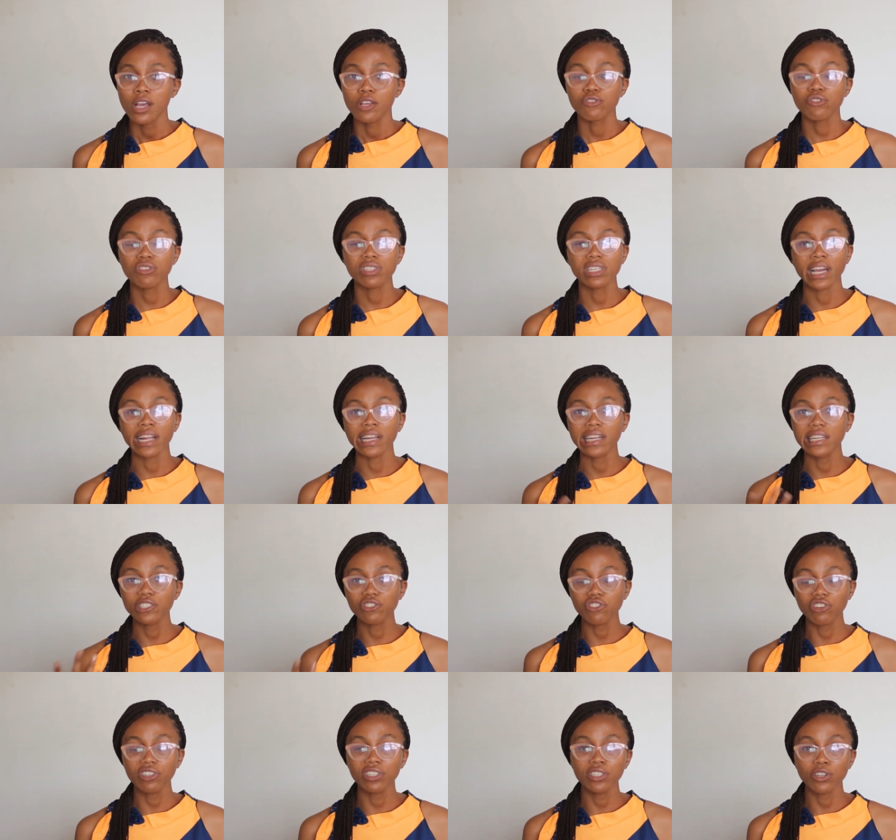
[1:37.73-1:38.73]
So they are
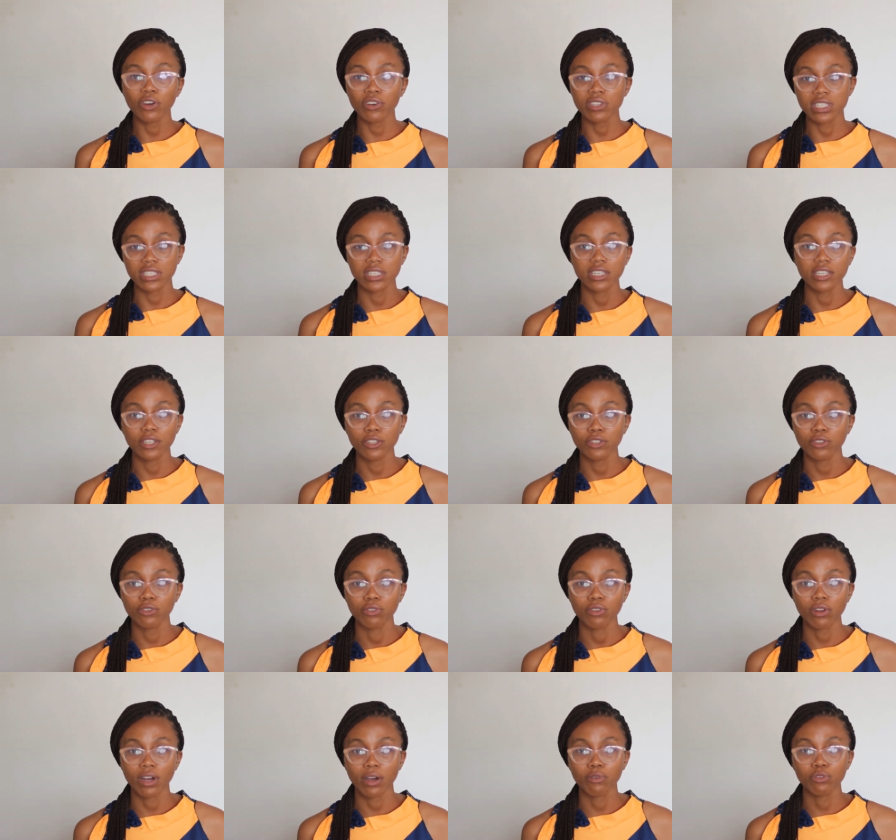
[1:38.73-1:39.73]
literally not seeing
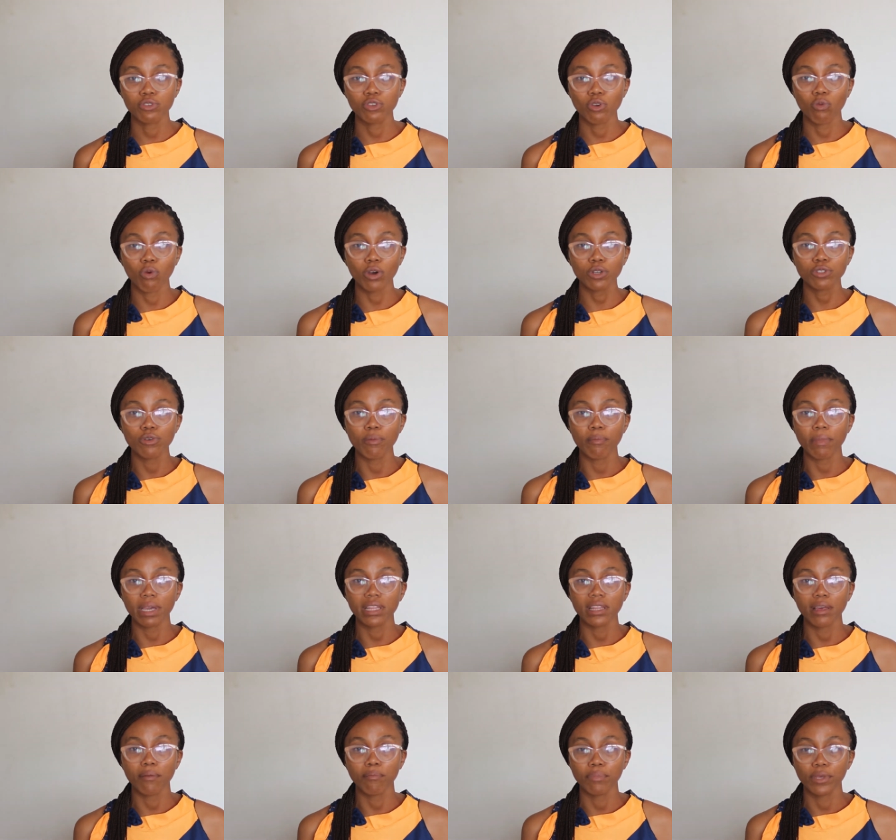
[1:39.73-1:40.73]
you now. So what will
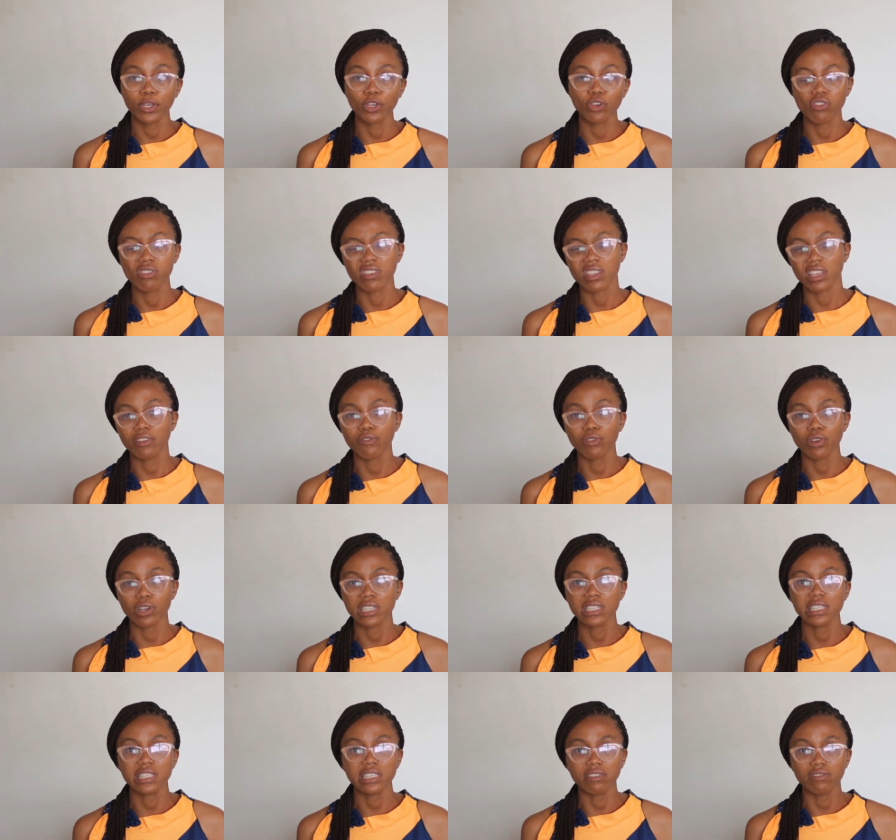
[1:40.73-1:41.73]
make them pick you is if your
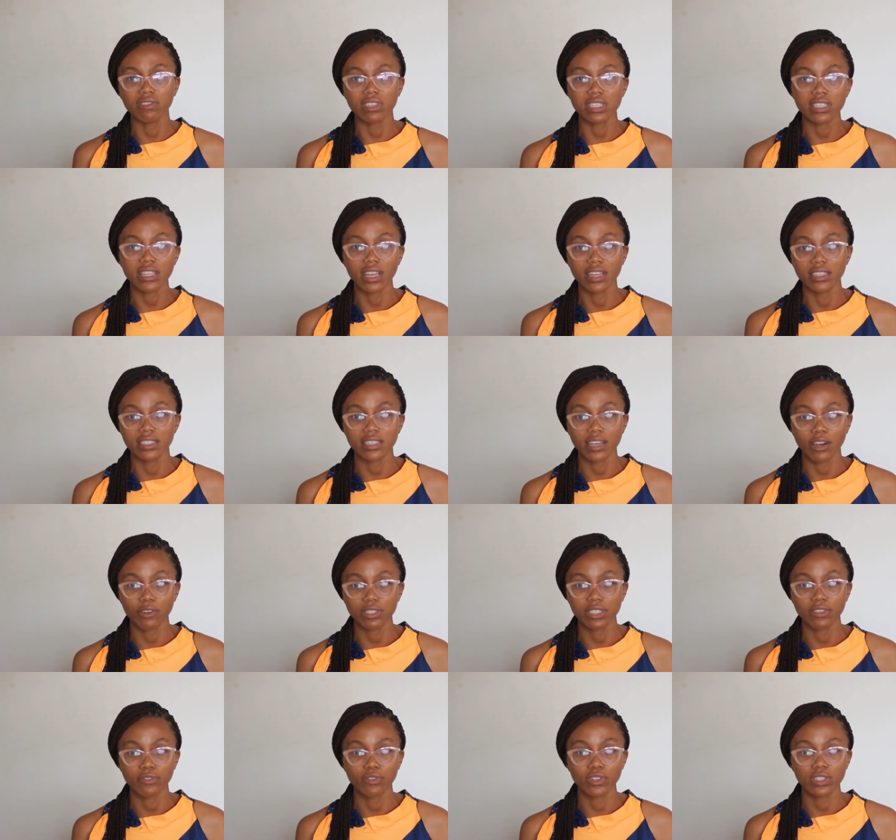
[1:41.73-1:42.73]
CV stands
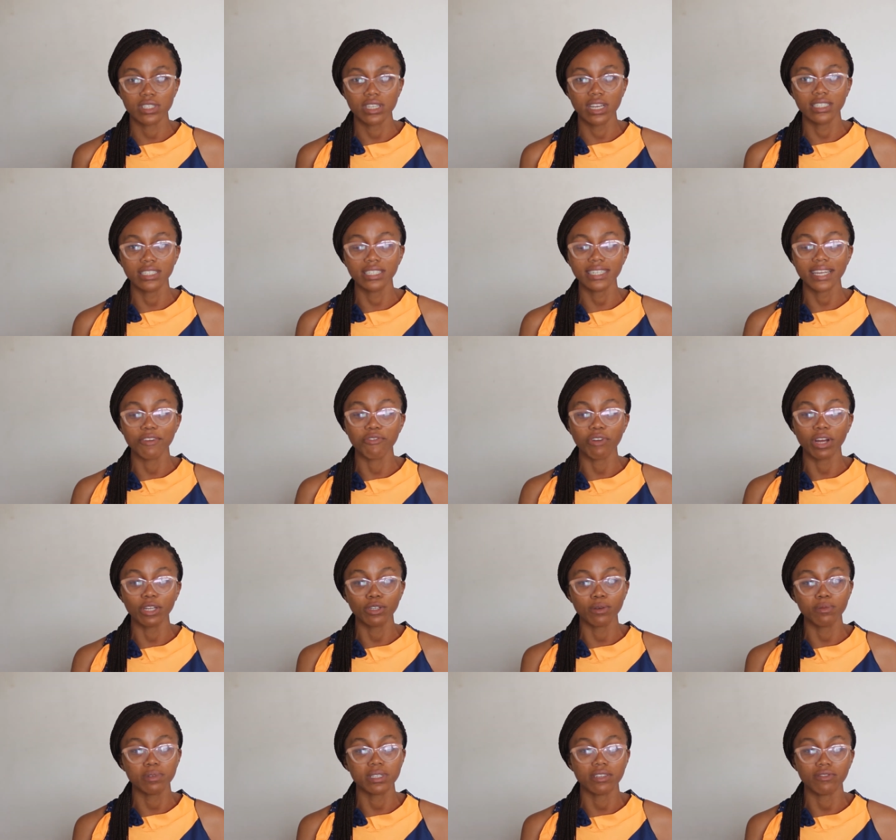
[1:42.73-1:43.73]
out. If you're sending a
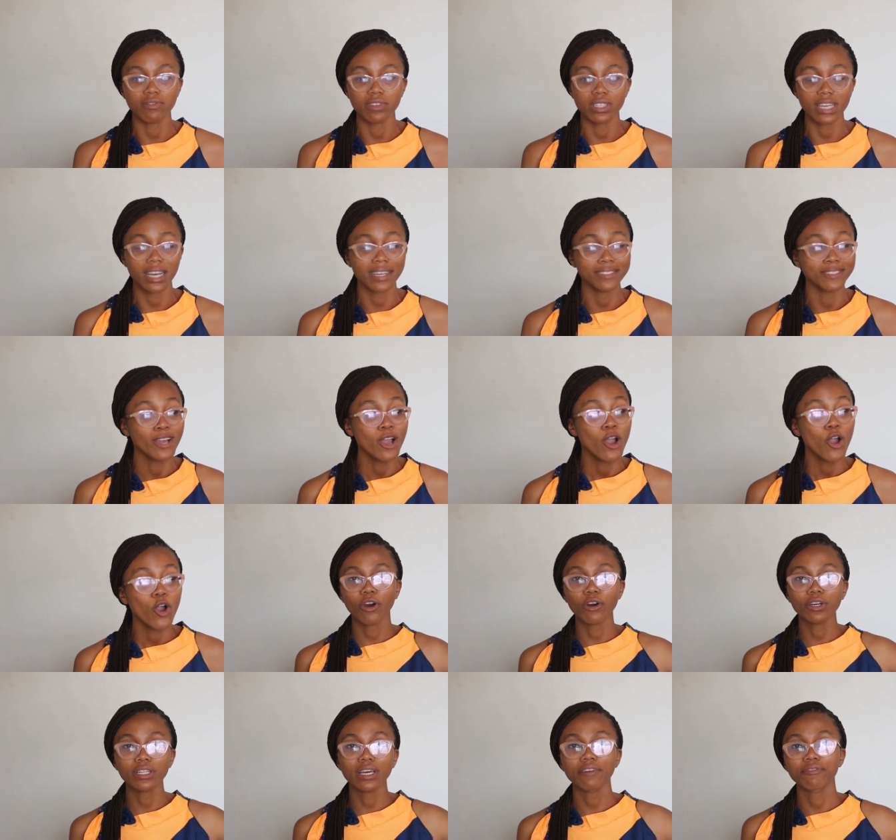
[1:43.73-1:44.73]
random CV that
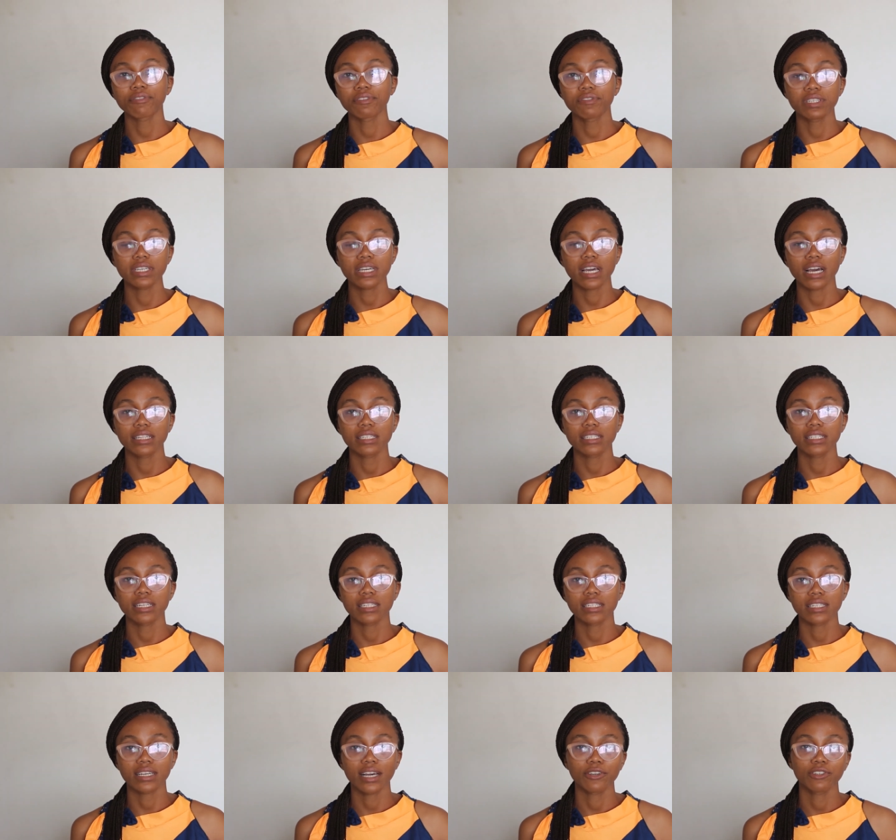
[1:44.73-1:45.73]
other 50
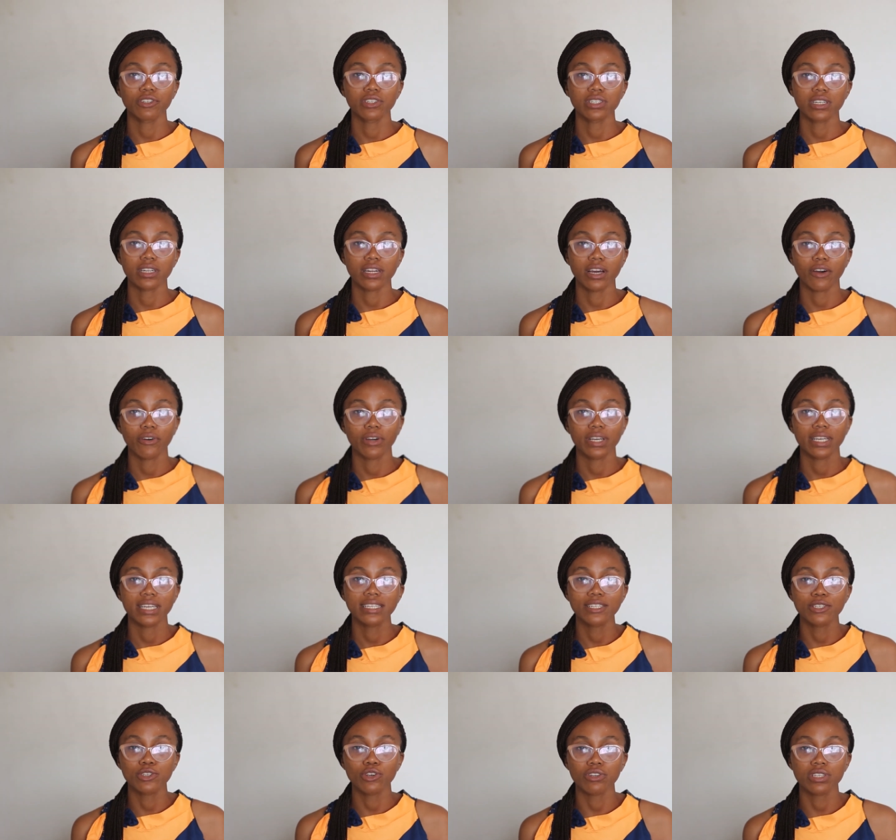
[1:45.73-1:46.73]
candidates are using, now
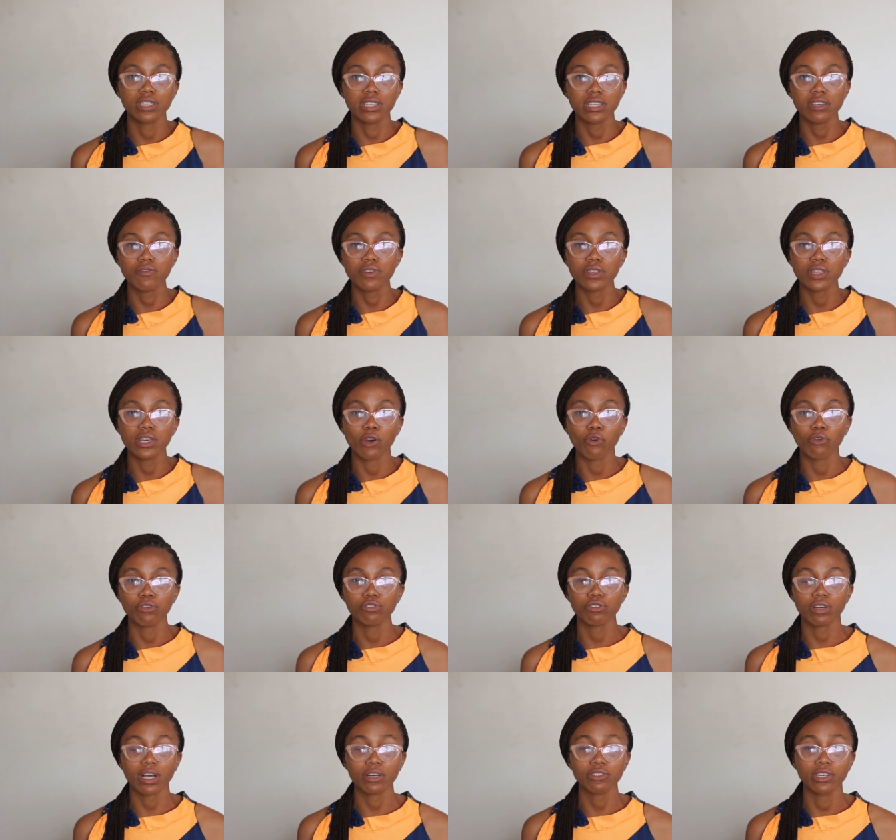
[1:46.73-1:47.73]
it's your CV they're going
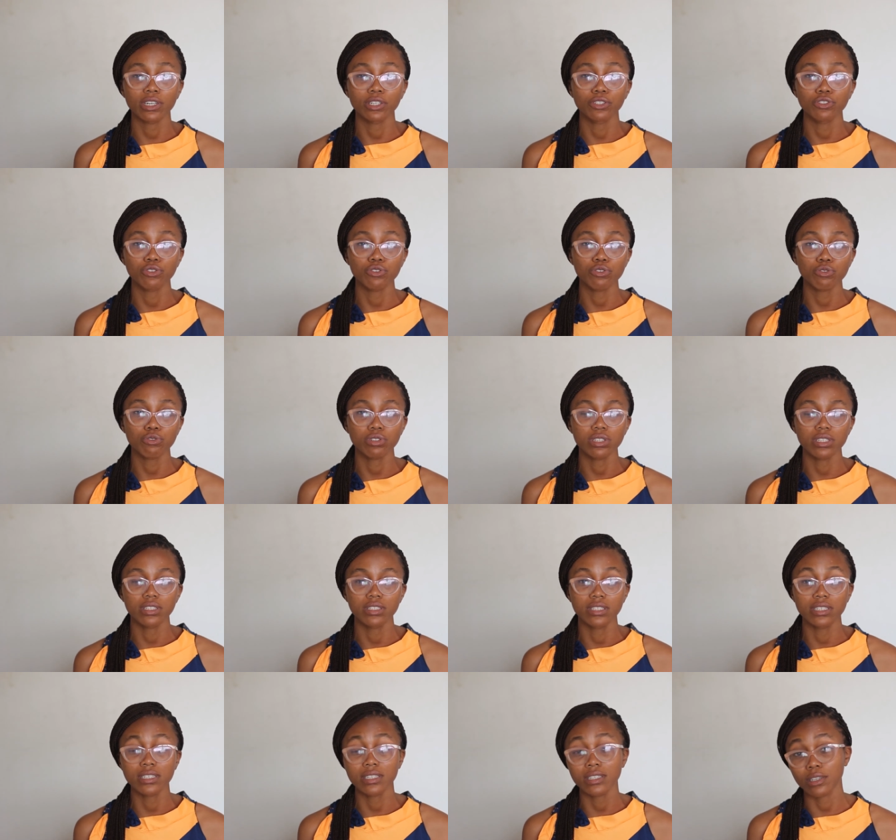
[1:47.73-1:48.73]
to actually use to
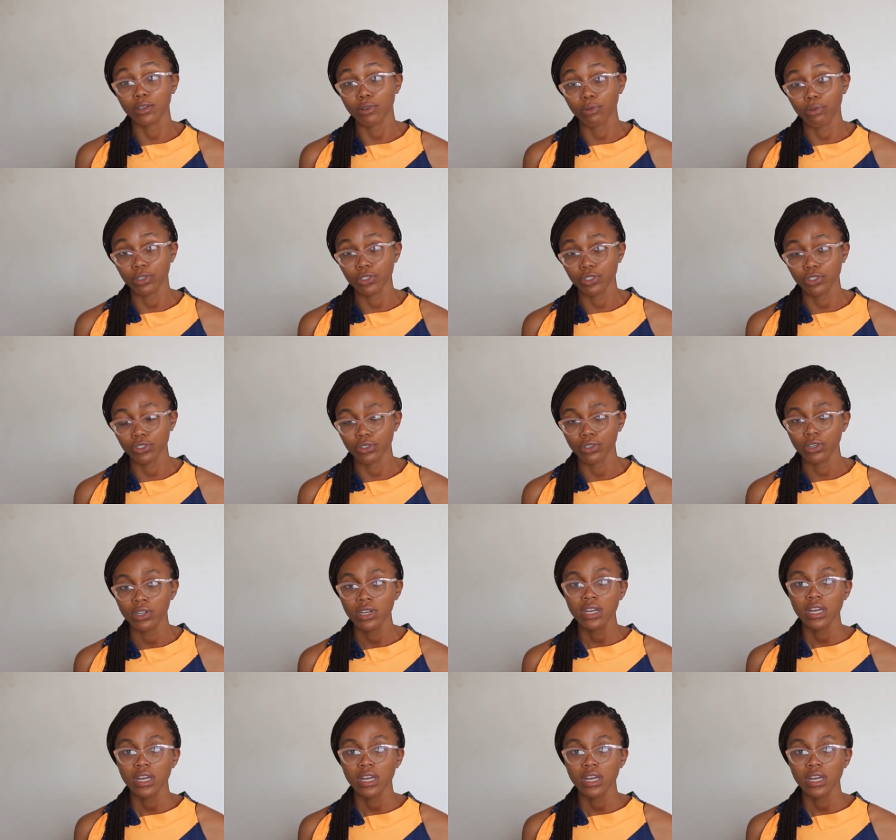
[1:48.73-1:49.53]
distinguish you.